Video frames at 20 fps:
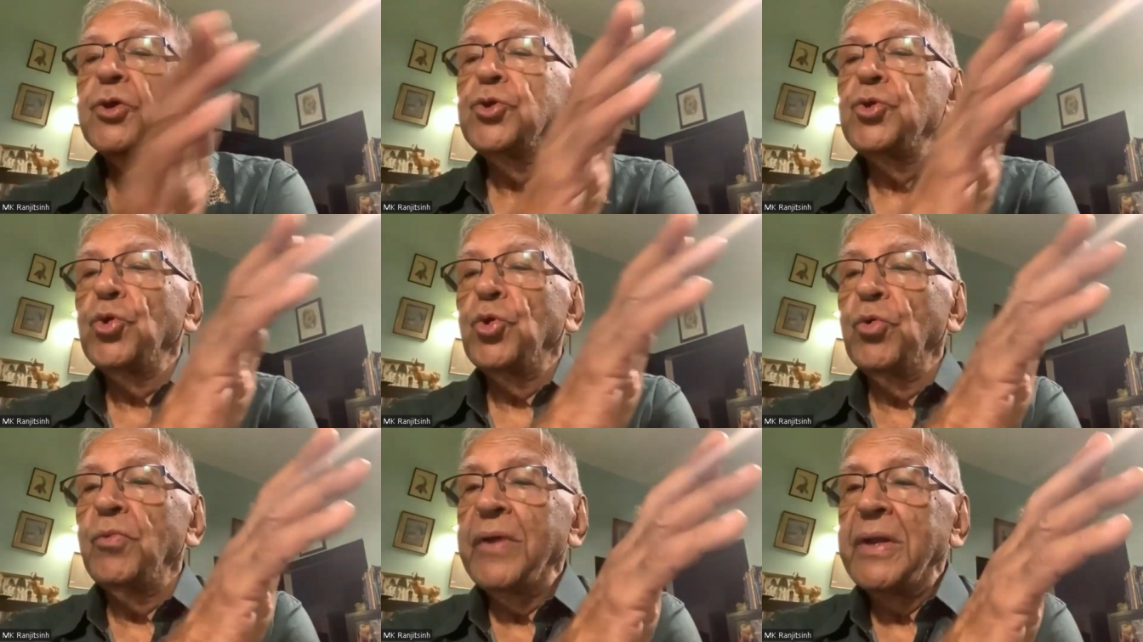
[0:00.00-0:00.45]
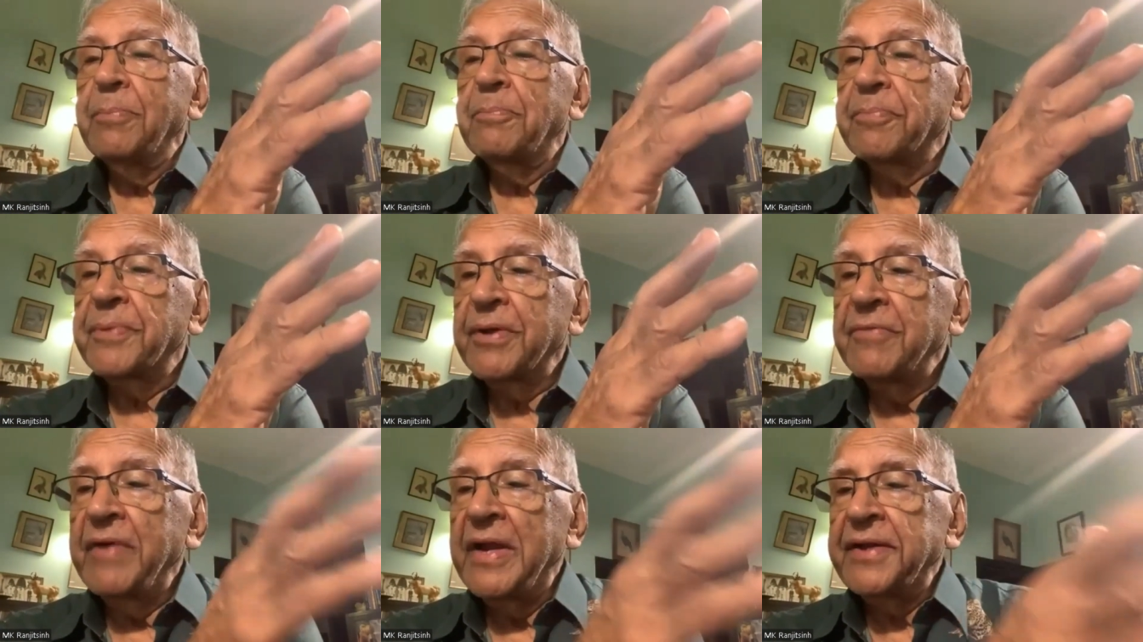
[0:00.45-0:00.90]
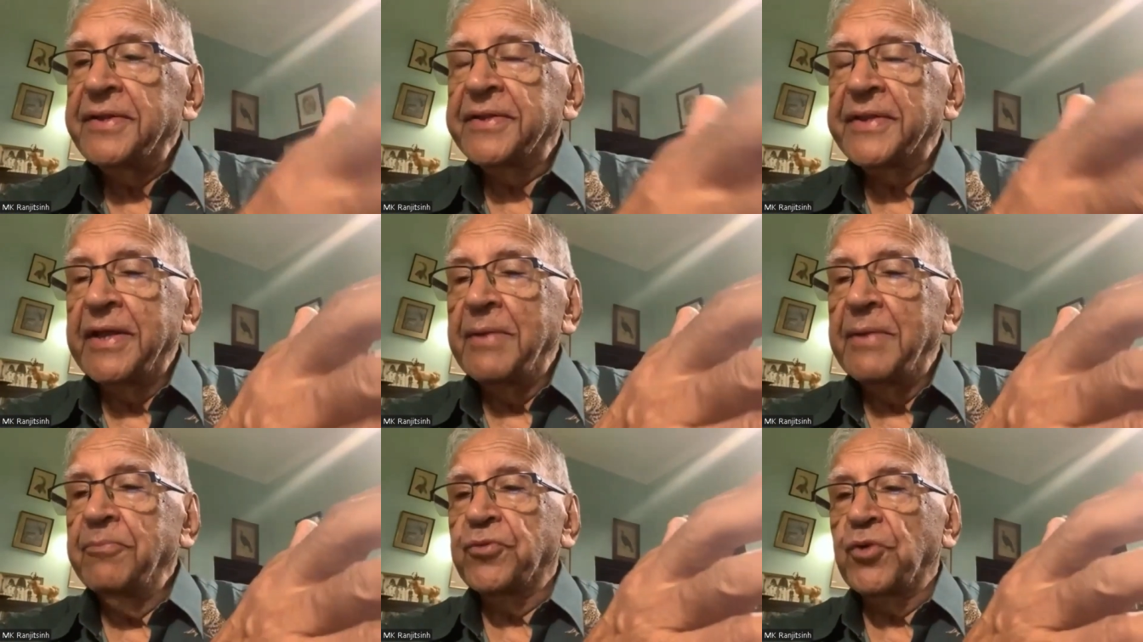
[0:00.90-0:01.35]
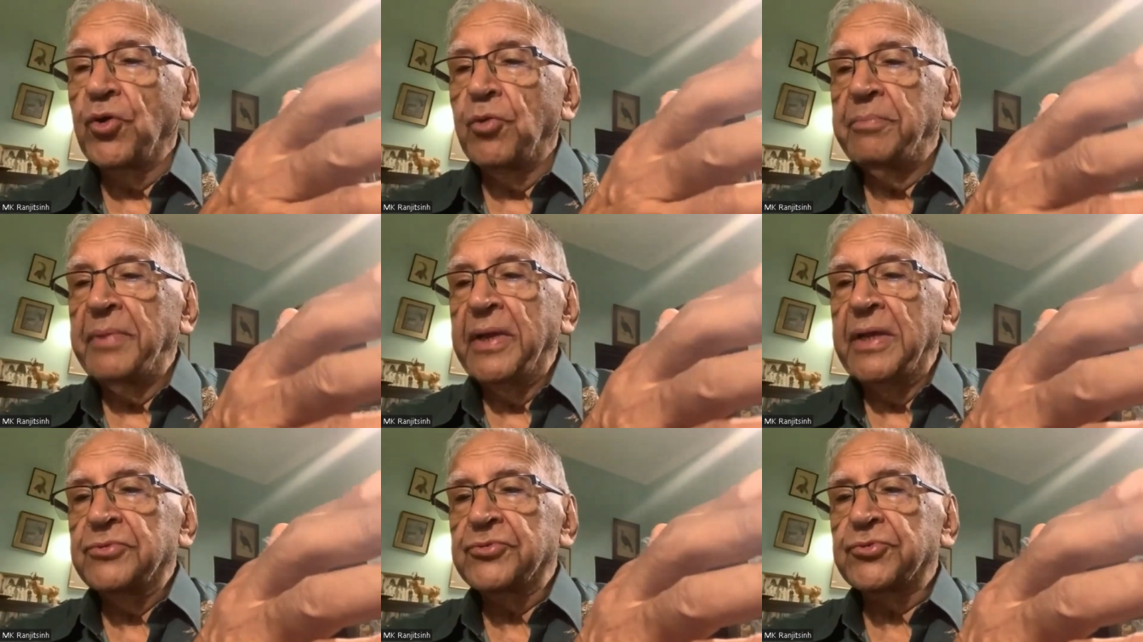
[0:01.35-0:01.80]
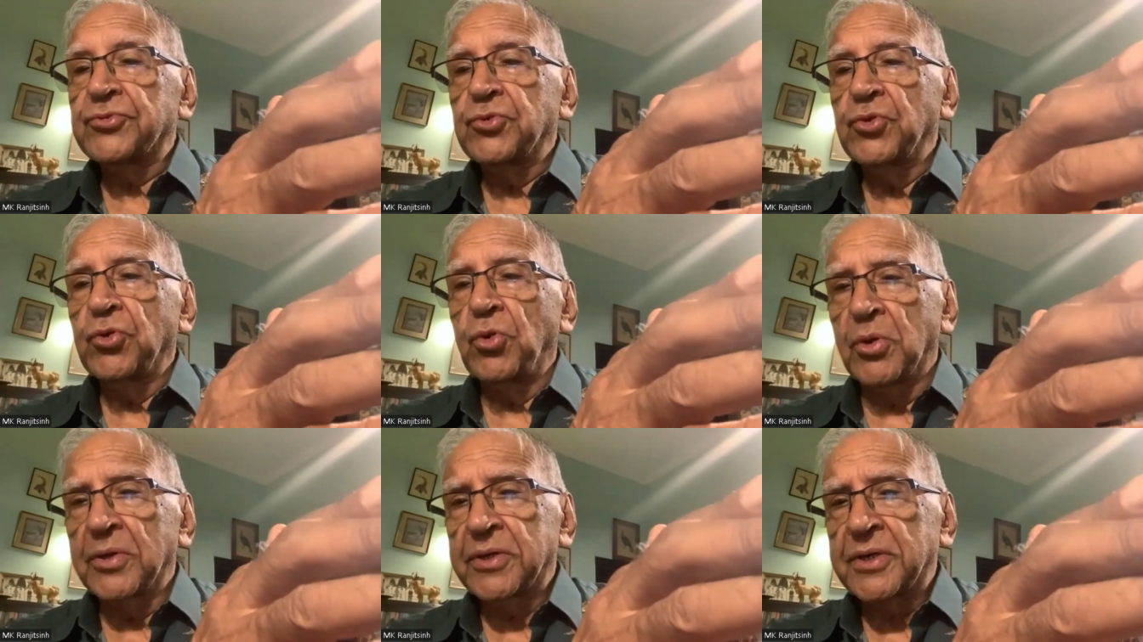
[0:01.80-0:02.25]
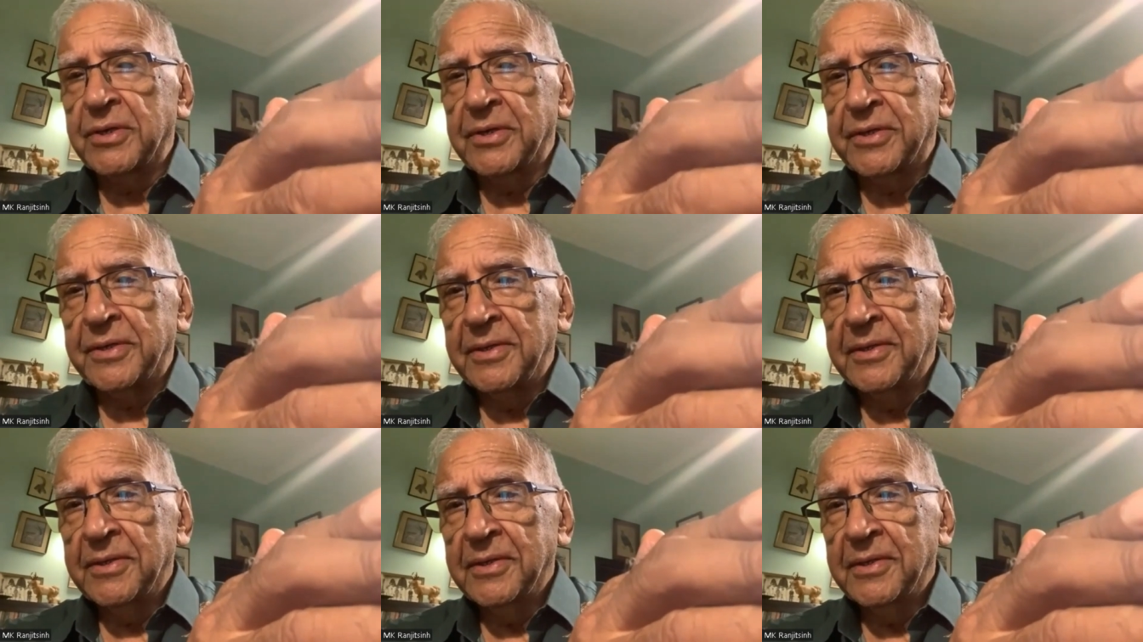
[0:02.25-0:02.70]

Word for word: You will prevent them from being slaughtered